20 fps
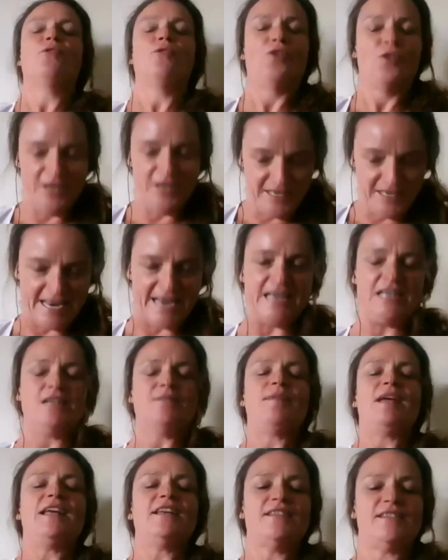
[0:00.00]
on a daily
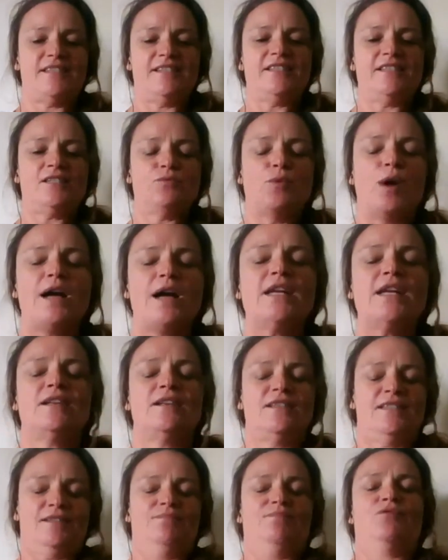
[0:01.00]
basis, why
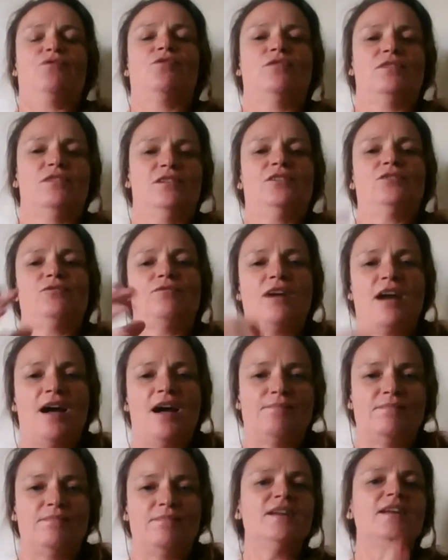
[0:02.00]
it is important to
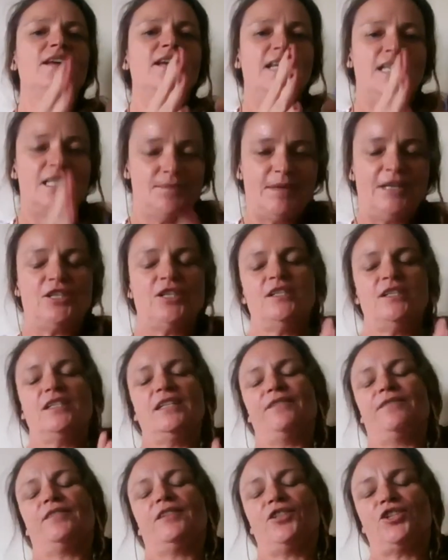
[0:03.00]
come,
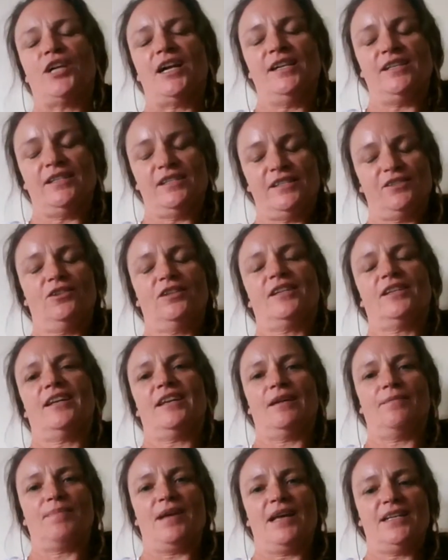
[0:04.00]
especially if the child is not
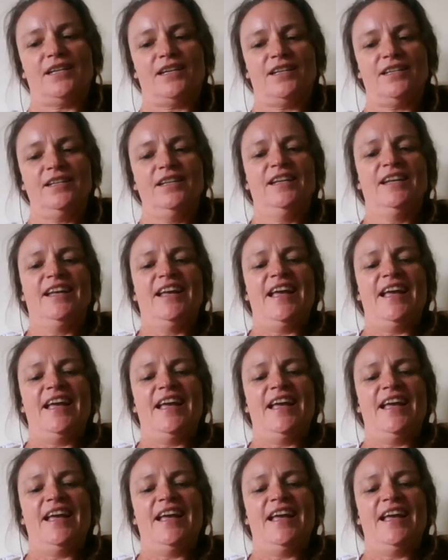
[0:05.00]
getting better.